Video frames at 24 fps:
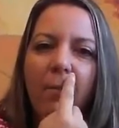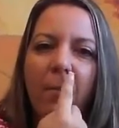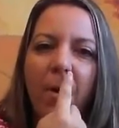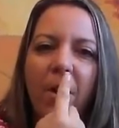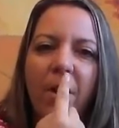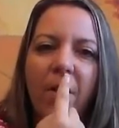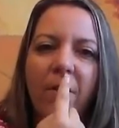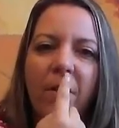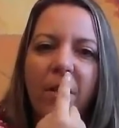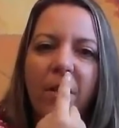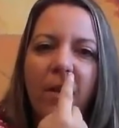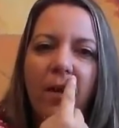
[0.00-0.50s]

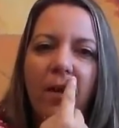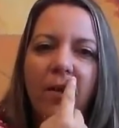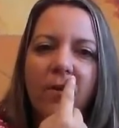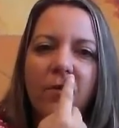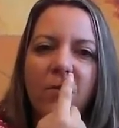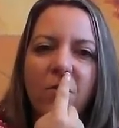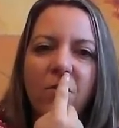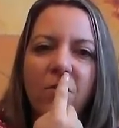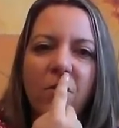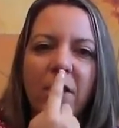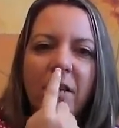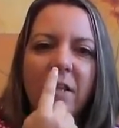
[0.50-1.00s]
part of a
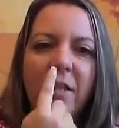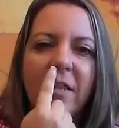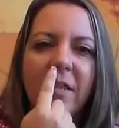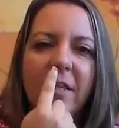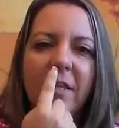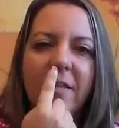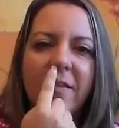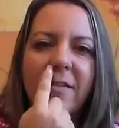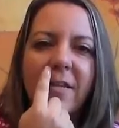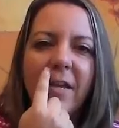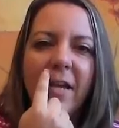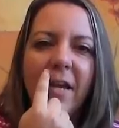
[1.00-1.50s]
nostril on
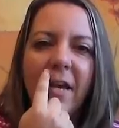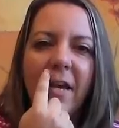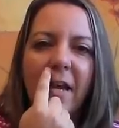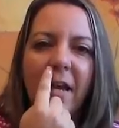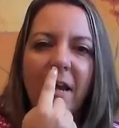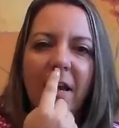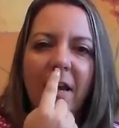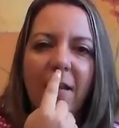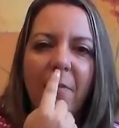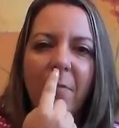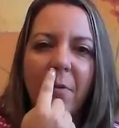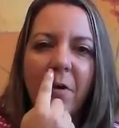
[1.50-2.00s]
this
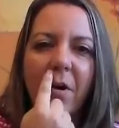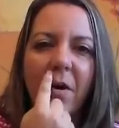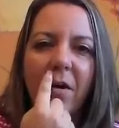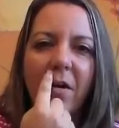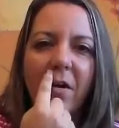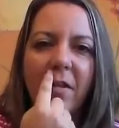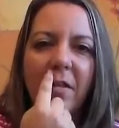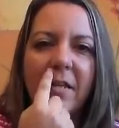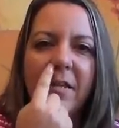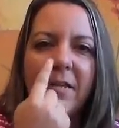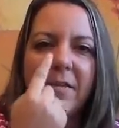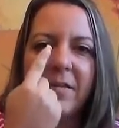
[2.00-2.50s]
side and
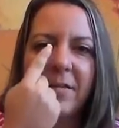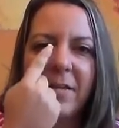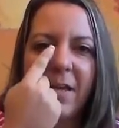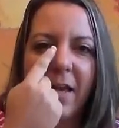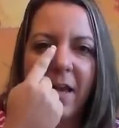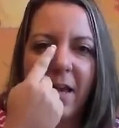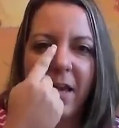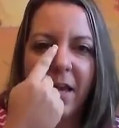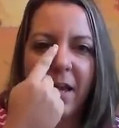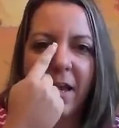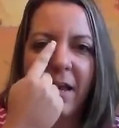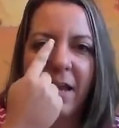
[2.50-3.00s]
part on this
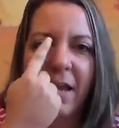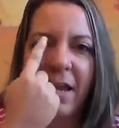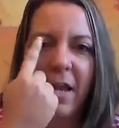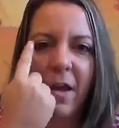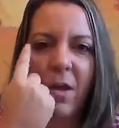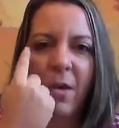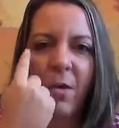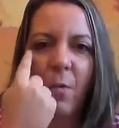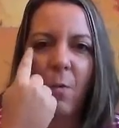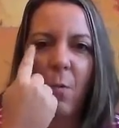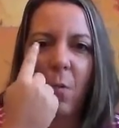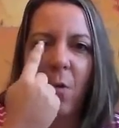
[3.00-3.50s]
side,
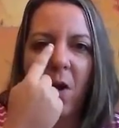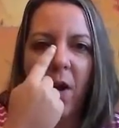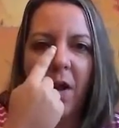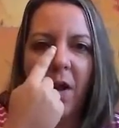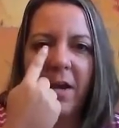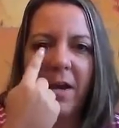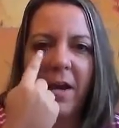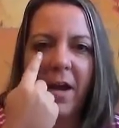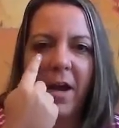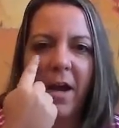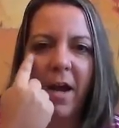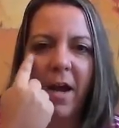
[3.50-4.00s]

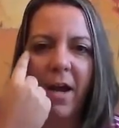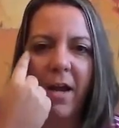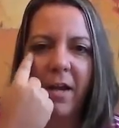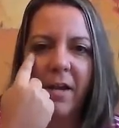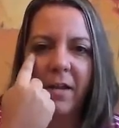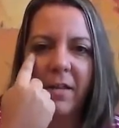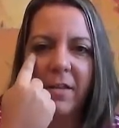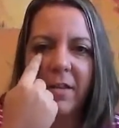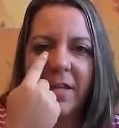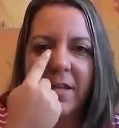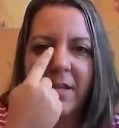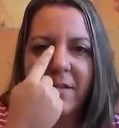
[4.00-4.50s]
one eye
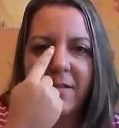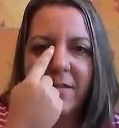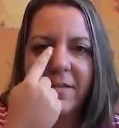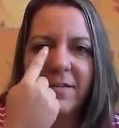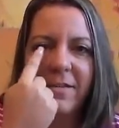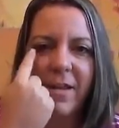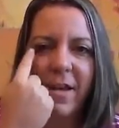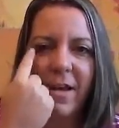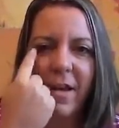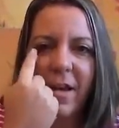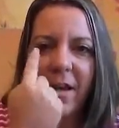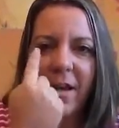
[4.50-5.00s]
on this
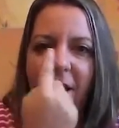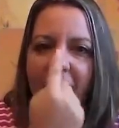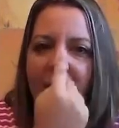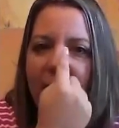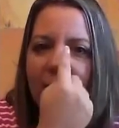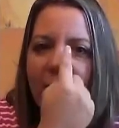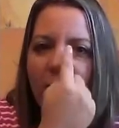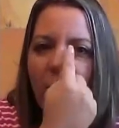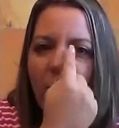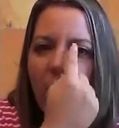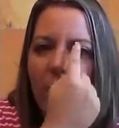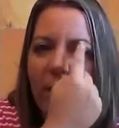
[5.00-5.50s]

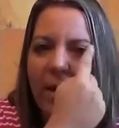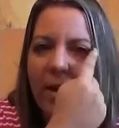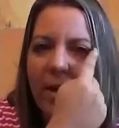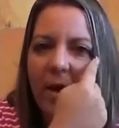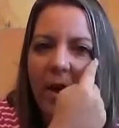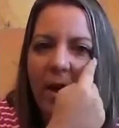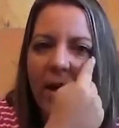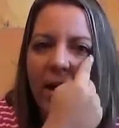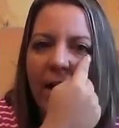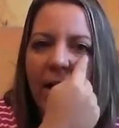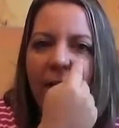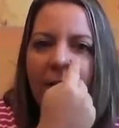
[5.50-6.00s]
side and one
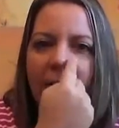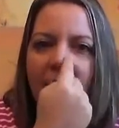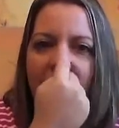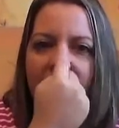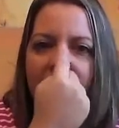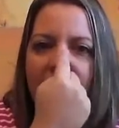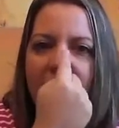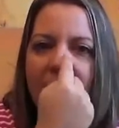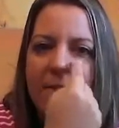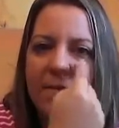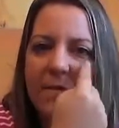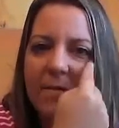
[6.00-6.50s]
eye
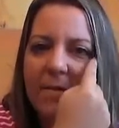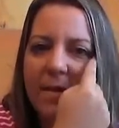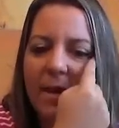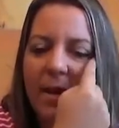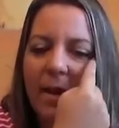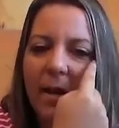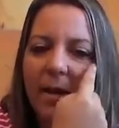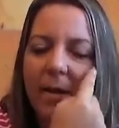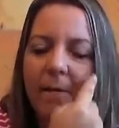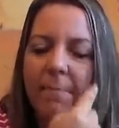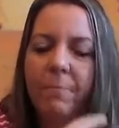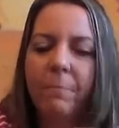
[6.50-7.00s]
on this
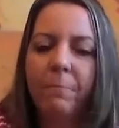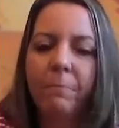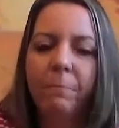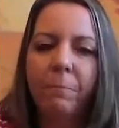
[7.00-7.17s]
side.